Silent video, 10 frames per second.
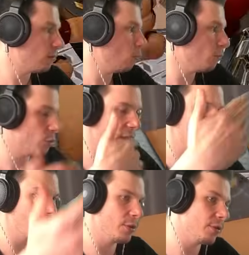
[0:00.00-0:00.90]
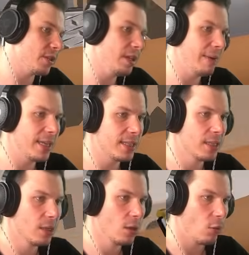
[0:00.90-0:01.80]
move together with your teammates.
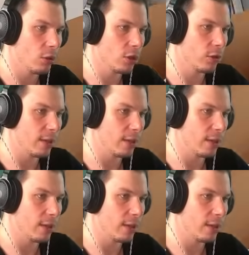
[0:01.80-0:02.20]
Also, the